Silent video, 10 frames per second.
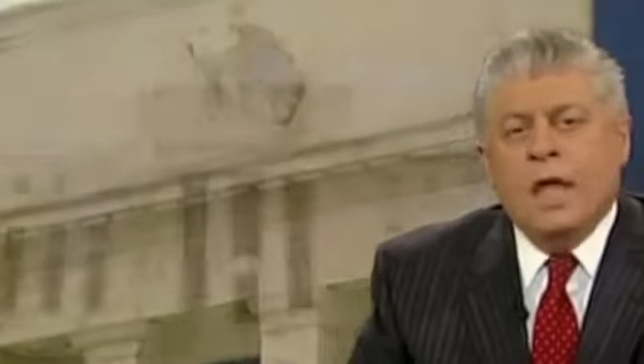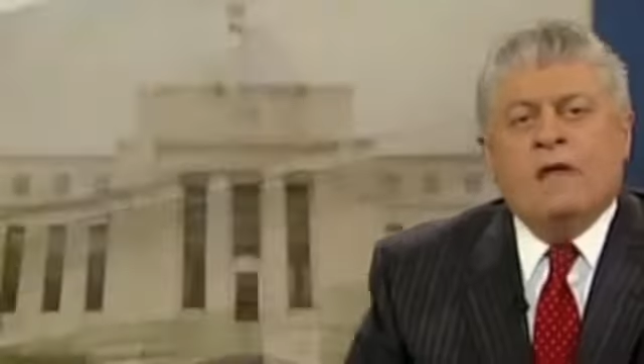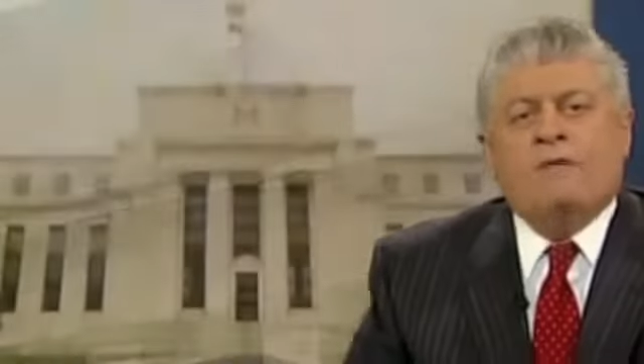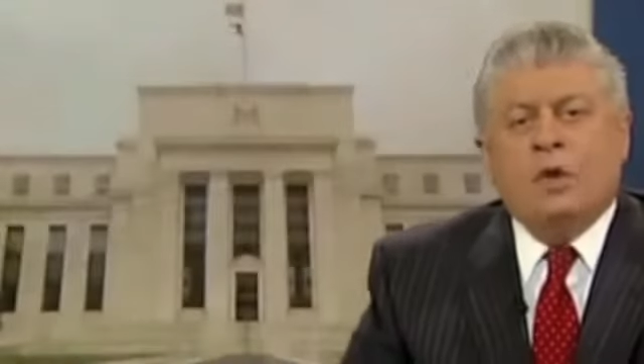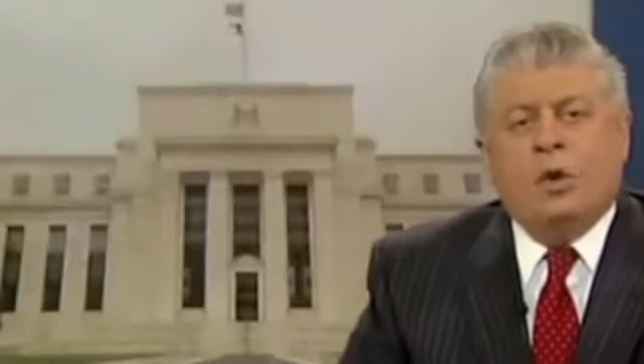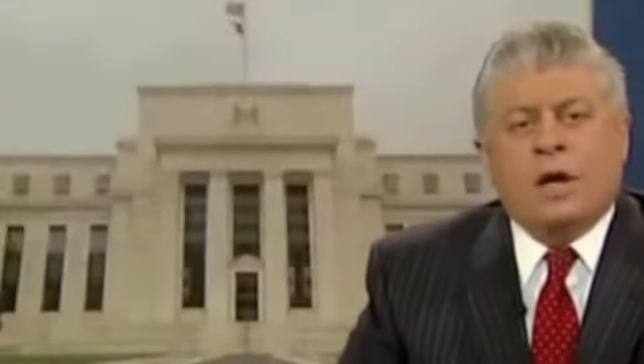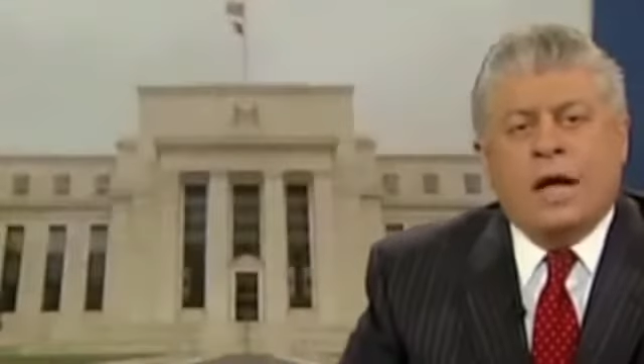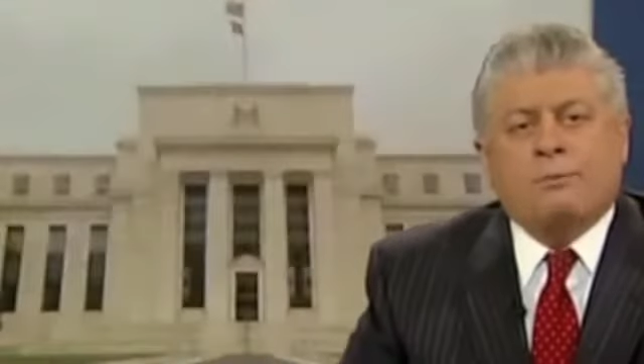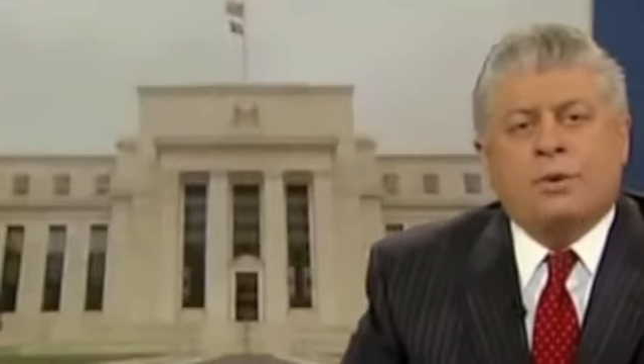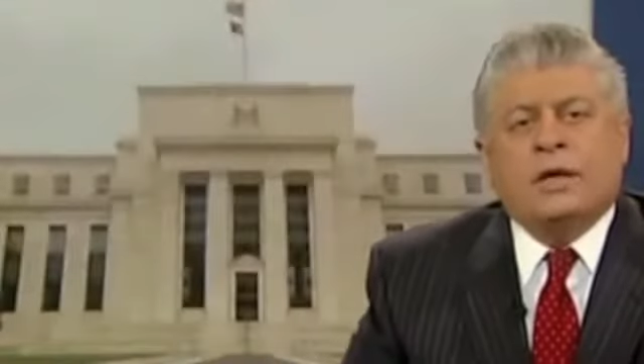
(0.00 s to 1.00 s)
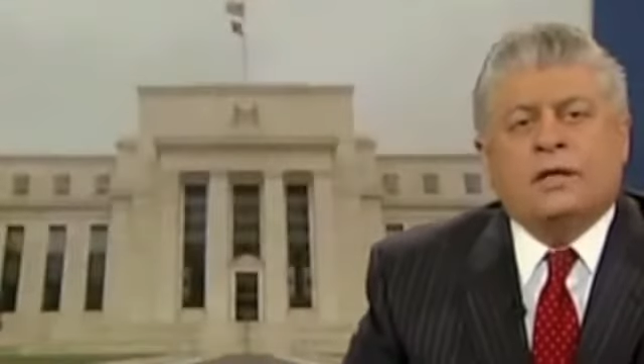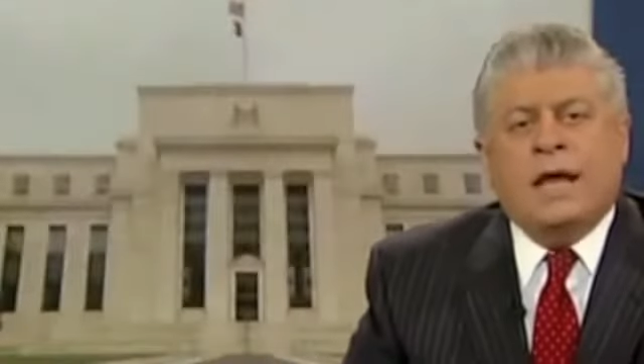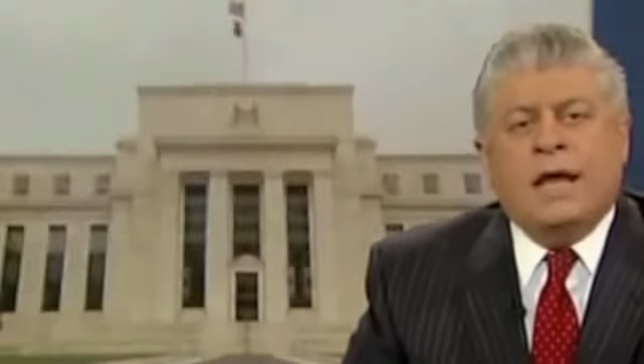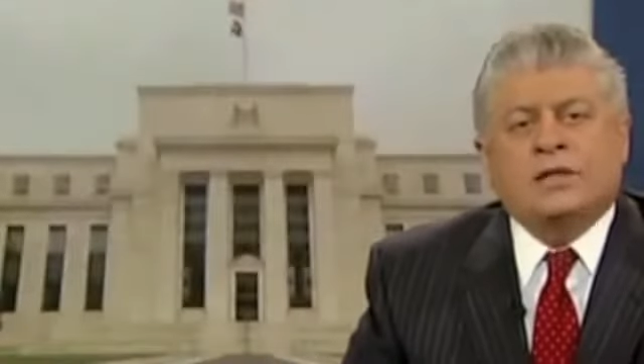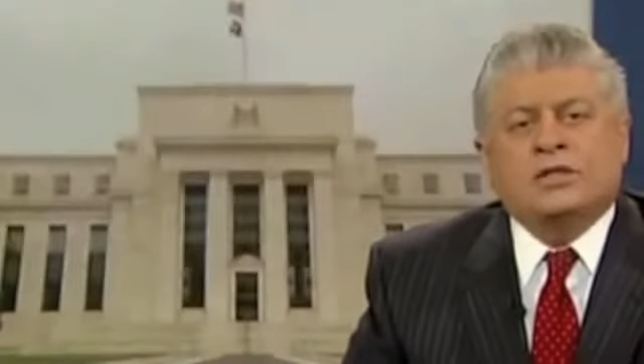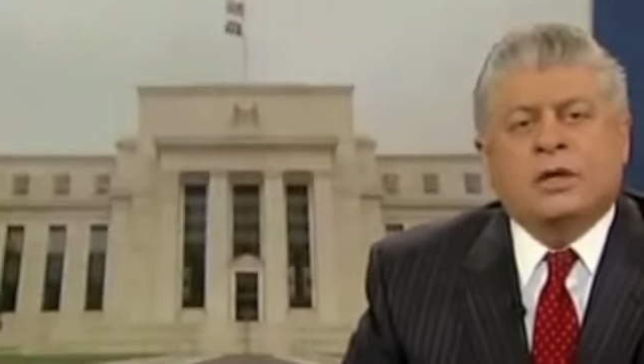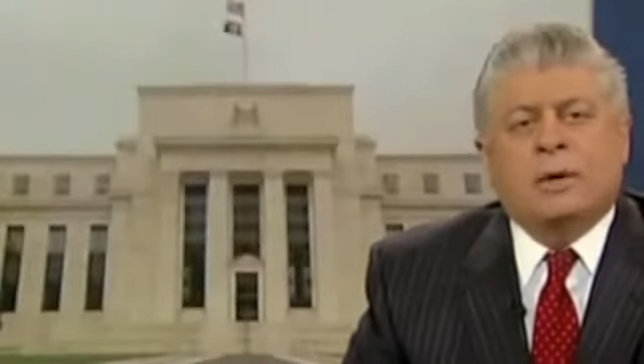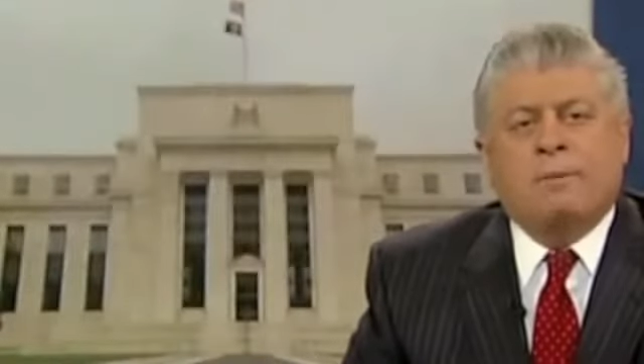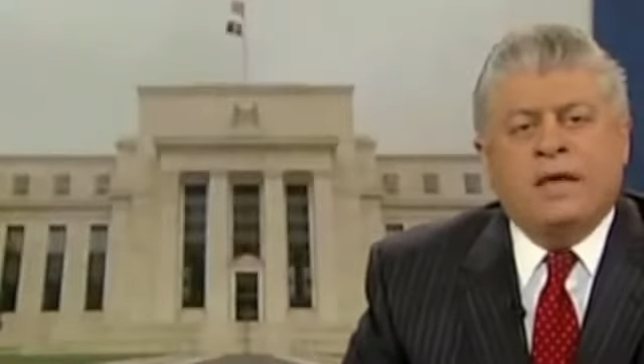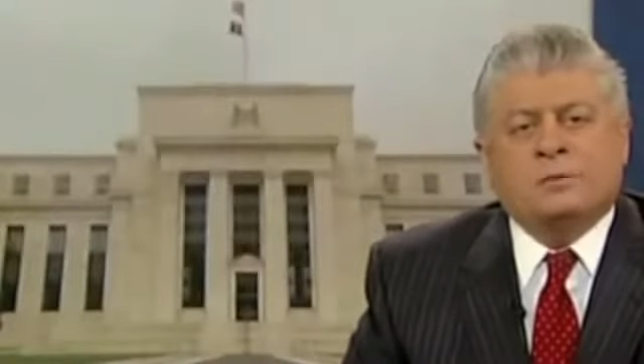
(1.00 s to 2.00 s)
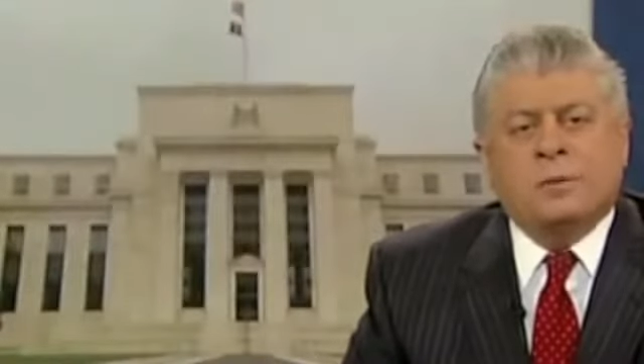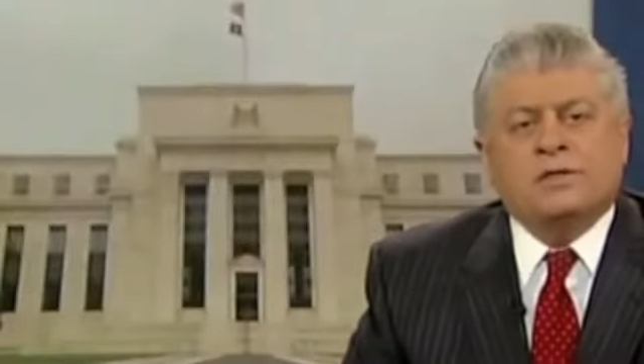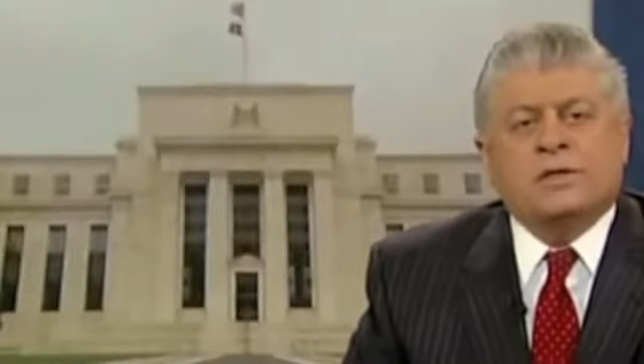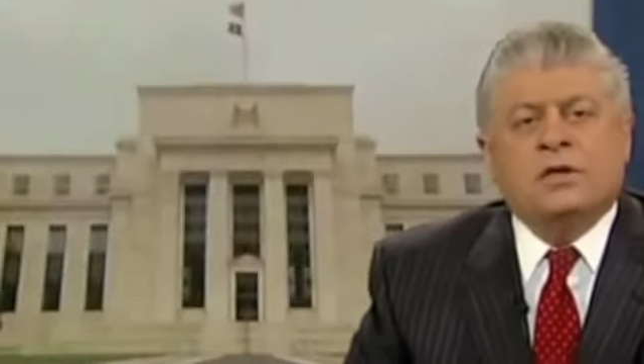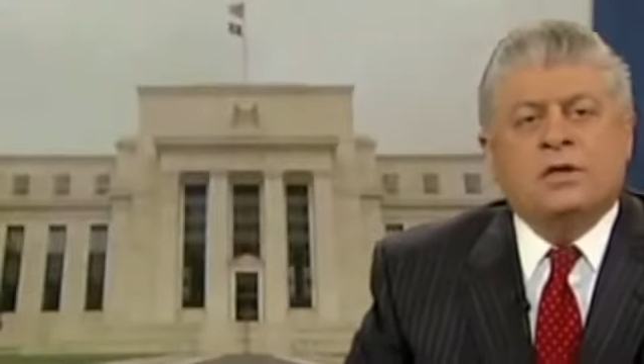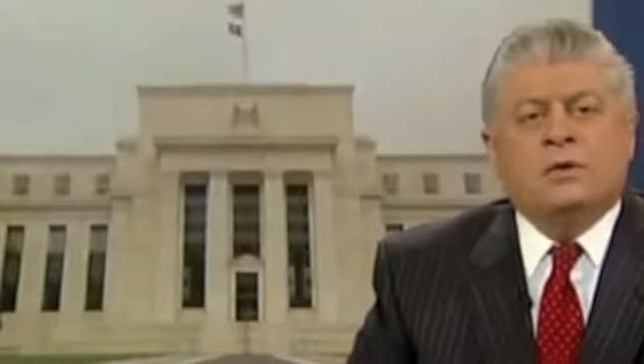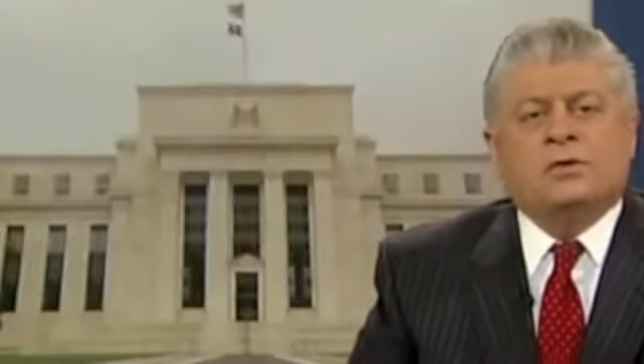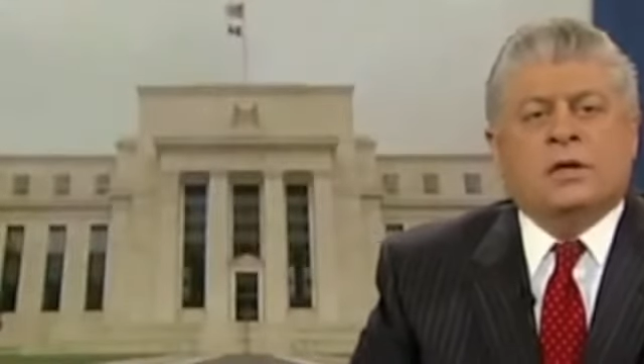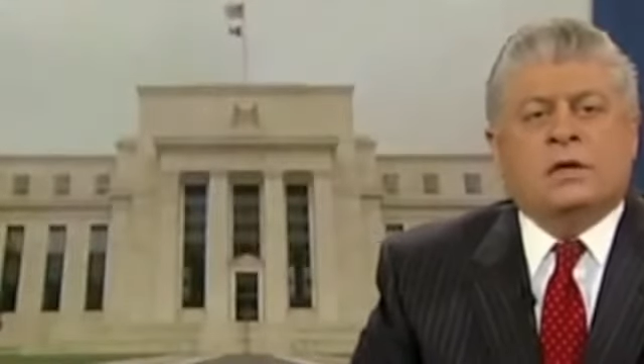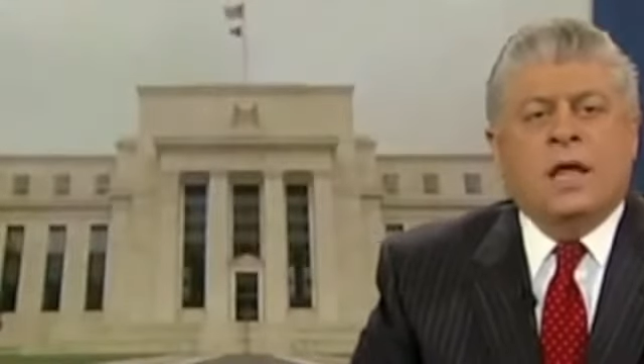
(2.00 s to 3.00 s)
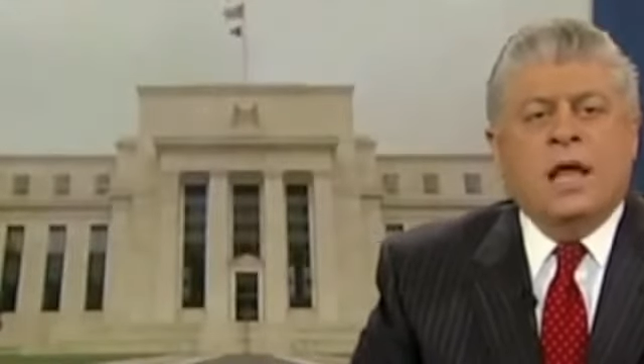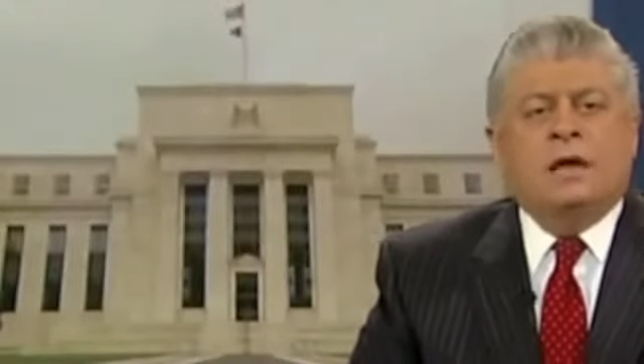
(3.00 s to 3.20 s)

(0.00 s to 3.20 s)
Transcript: If you or I printed cash in our basements and used it